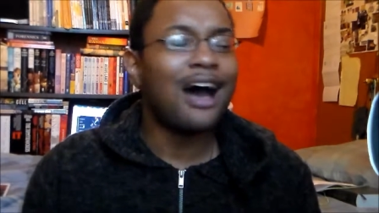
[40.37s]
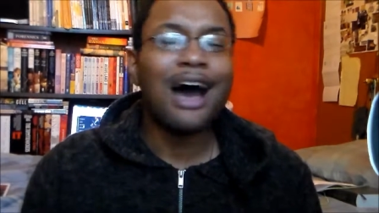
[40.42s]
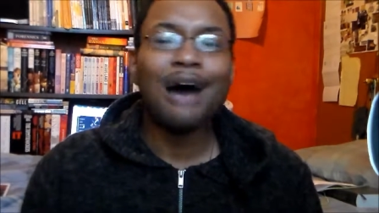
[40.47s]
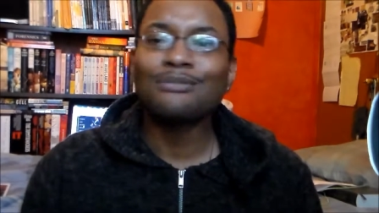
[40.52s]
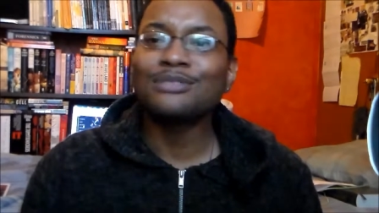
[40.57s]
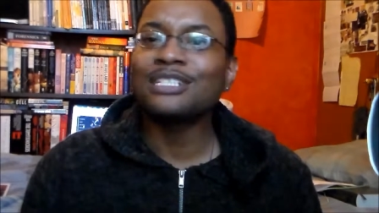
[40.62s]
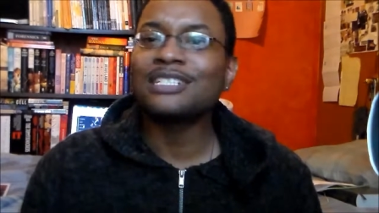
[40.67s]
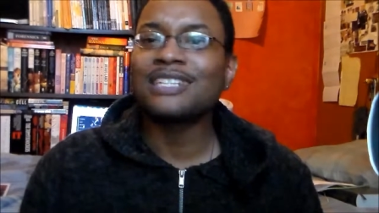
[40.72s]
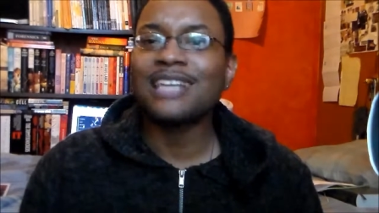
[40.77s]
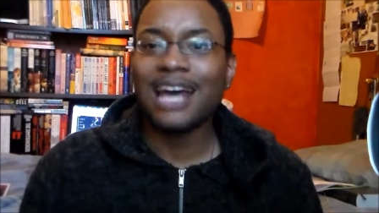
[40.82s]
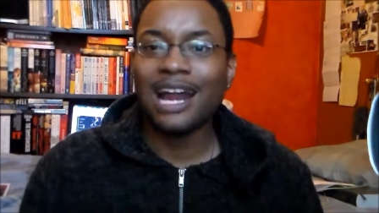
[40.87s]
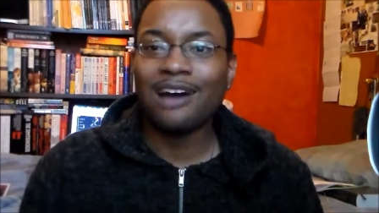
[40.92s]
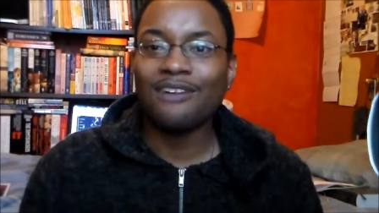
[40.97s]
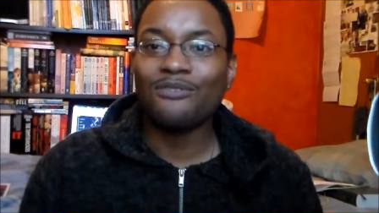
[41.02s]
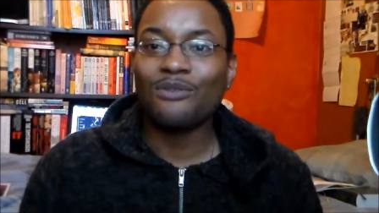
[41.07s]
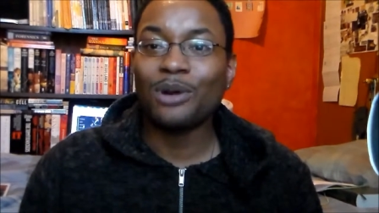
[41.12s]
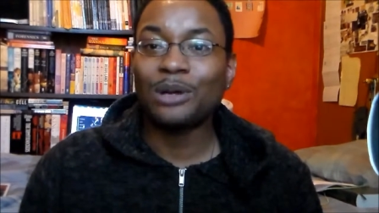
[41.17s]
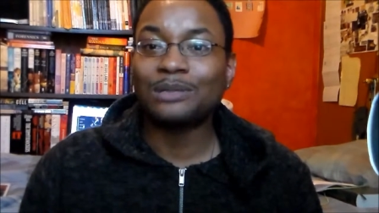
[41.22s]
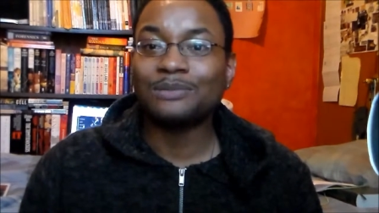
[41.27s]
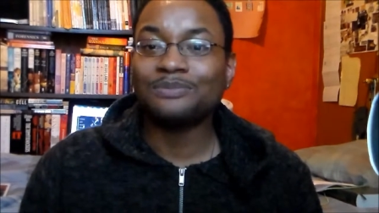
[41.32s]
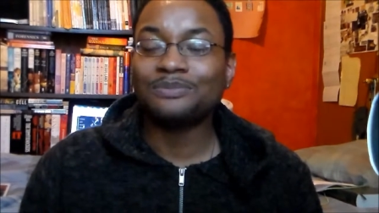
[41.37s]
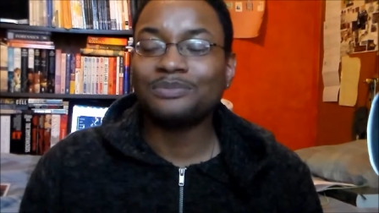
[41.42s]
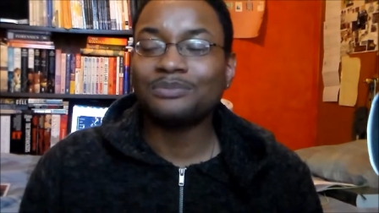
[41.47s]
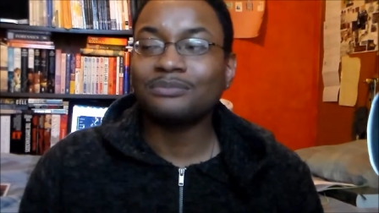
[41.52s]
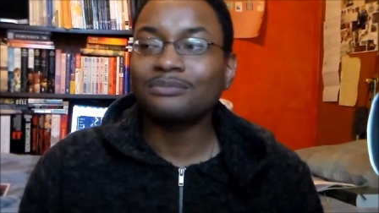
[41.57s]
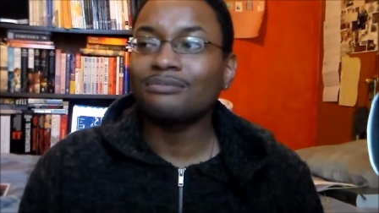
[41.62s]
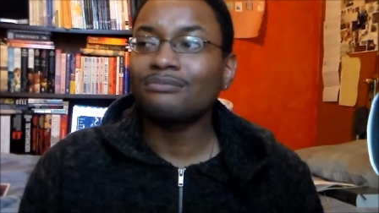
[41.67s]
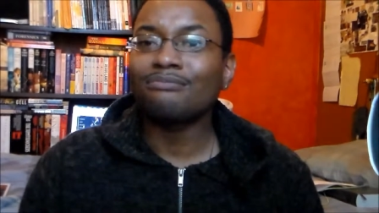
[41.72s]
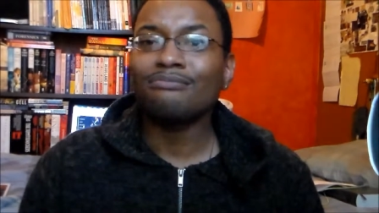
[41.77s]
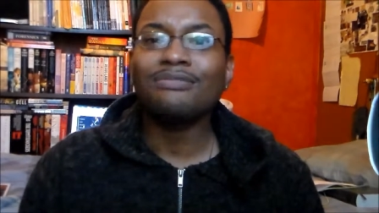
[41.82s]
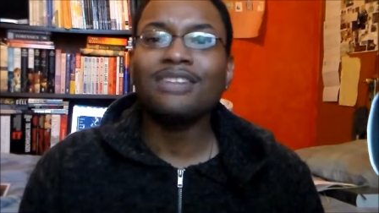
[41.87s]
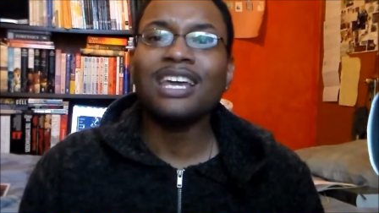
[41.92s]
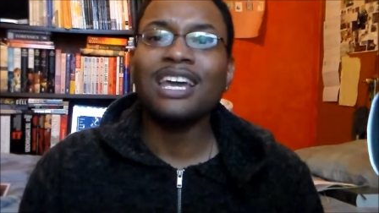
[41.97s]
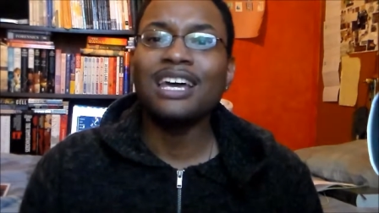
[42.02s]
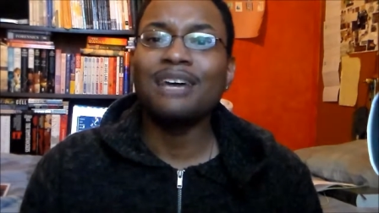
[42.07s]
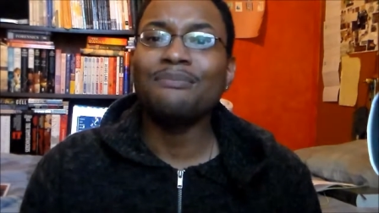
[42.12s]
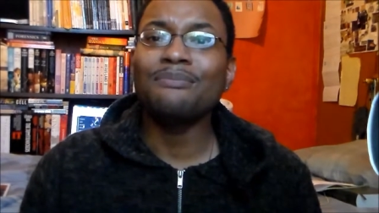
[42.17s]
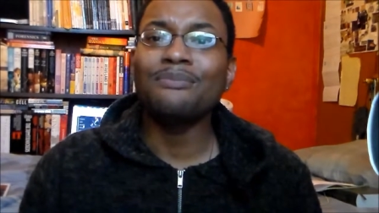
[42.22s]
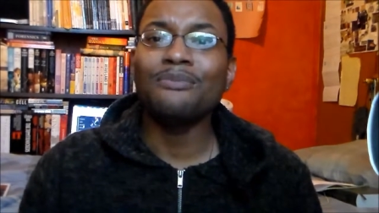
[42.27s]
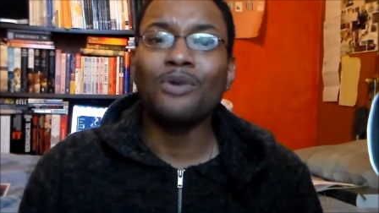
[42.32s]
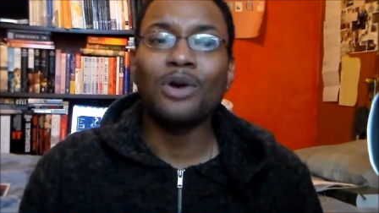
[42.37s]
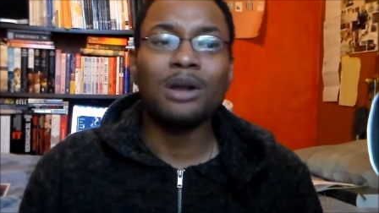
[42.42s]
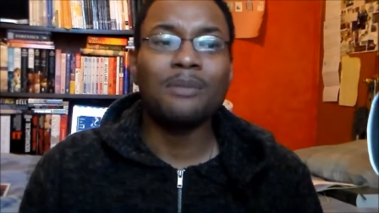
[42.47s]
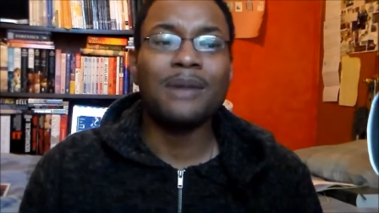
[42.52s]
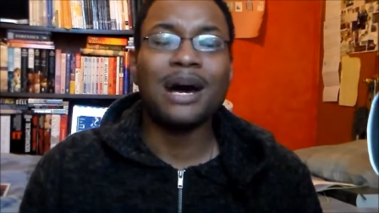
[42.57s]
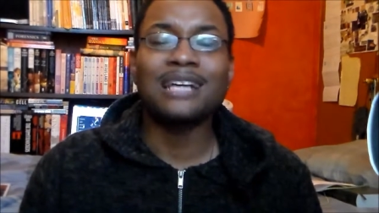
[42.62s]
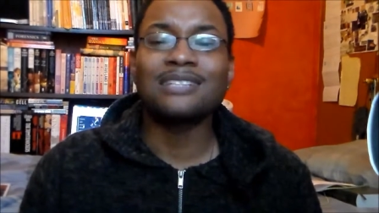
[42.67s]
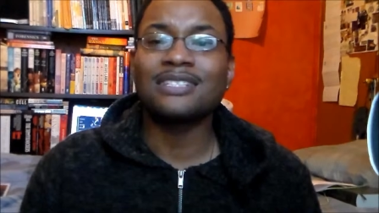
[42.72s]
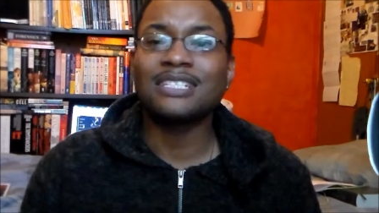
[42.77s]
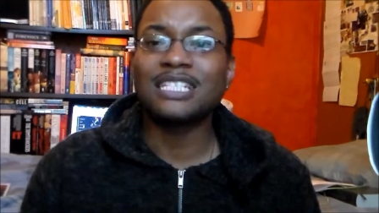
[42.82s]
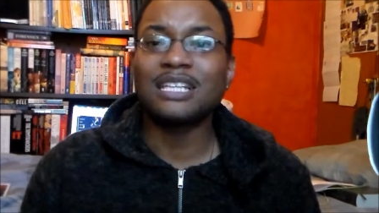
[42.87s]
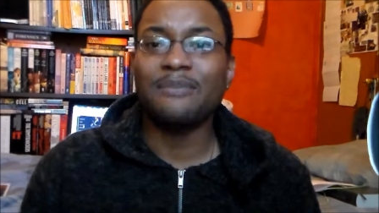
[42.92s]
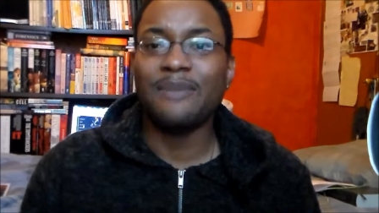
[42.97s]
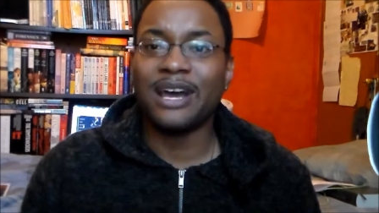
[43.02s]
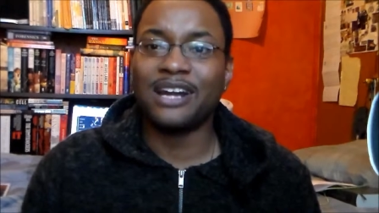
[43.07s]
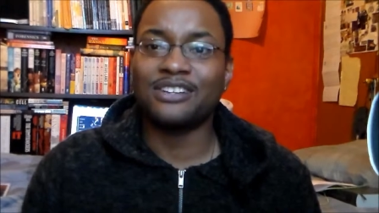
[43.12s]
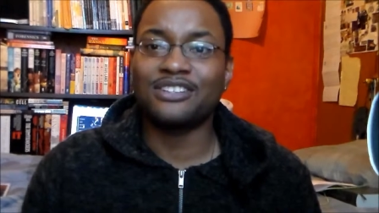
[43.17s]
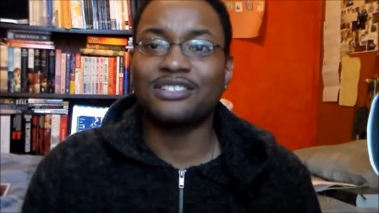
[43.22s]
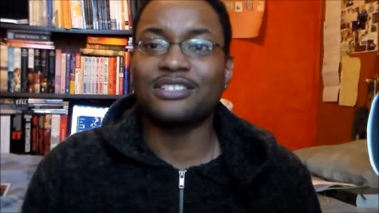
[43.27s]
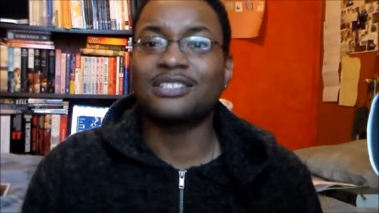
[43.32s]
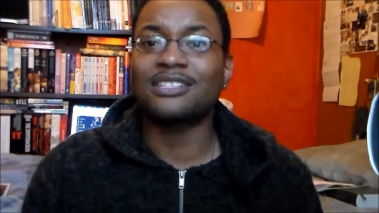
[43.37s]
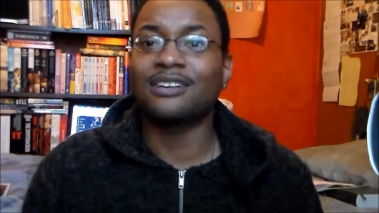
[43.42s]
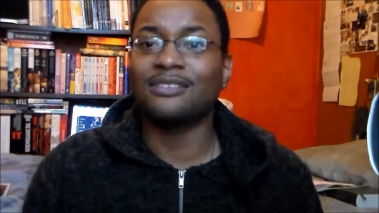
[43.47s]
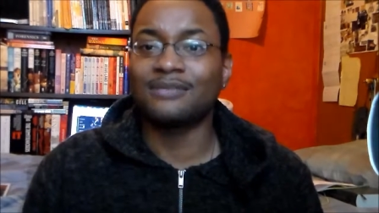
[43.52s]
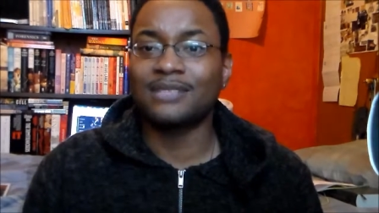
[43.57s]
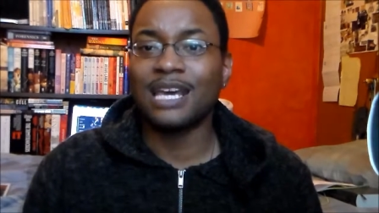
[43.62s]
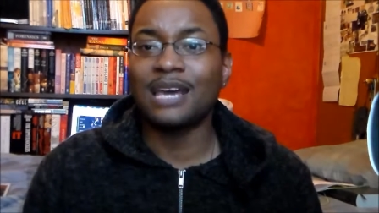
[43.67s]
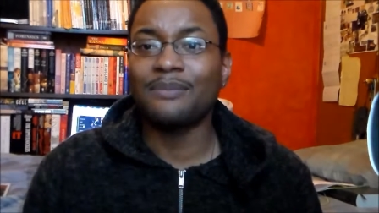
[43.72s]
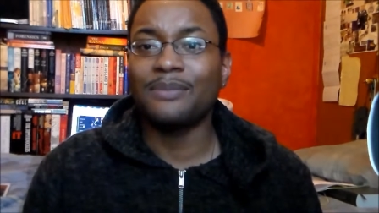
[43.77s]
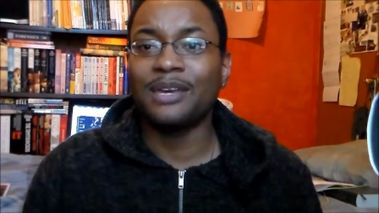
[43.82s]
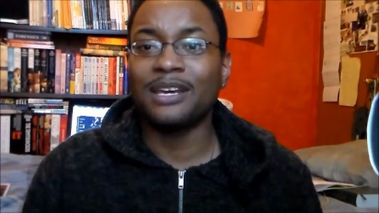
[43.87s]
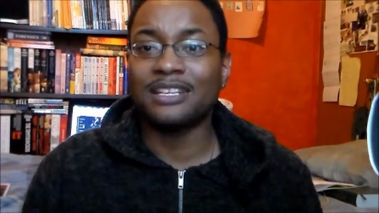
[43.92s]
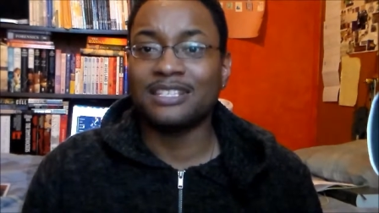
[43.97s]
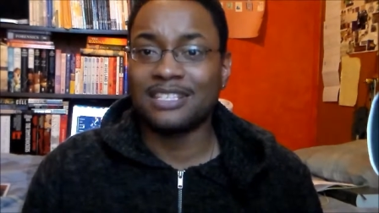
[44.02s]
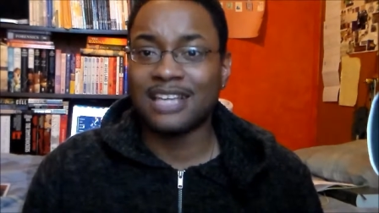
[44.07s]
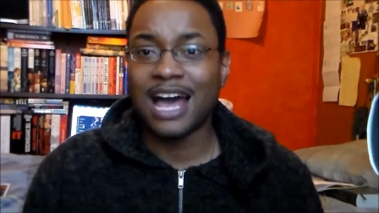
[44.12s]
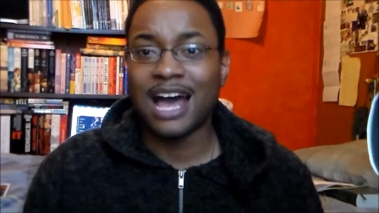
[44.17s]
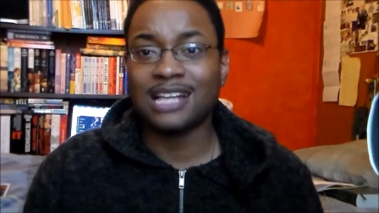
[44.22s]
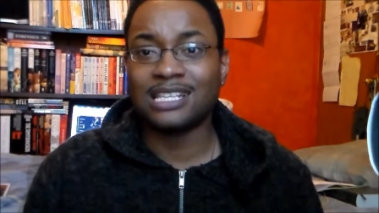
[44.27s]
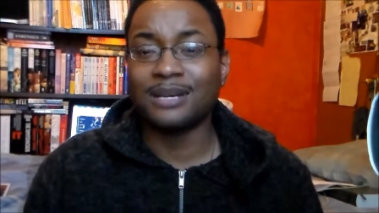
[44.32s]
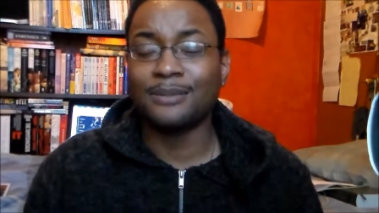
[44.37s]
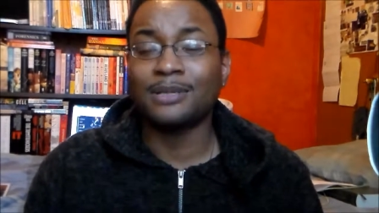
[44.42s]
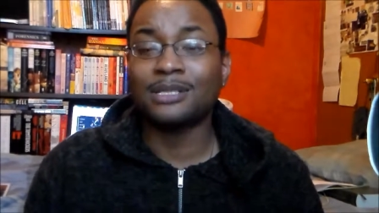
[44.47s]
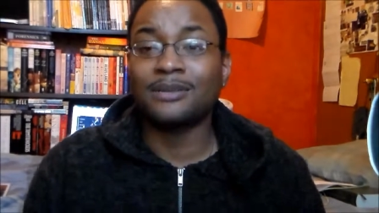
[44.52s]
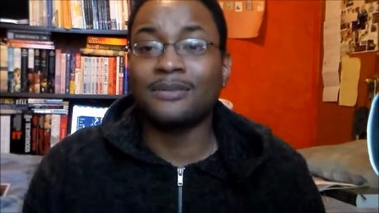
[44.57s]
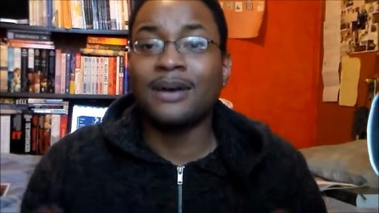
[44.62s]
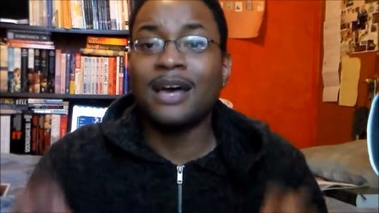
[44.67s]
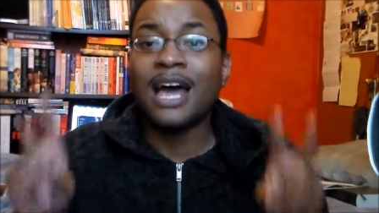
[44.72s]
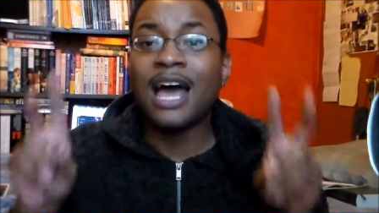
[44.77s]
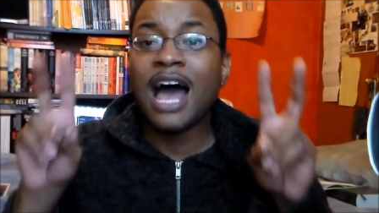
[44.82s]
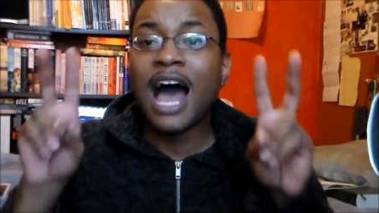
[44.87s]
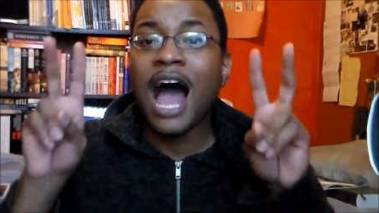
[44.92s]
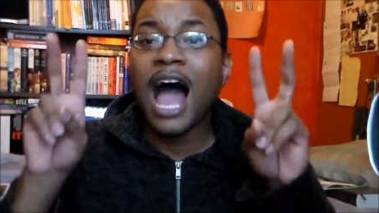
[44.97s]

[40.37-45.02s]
I've just got off work, and one of my assistant managers is going to take me aside, tell me something.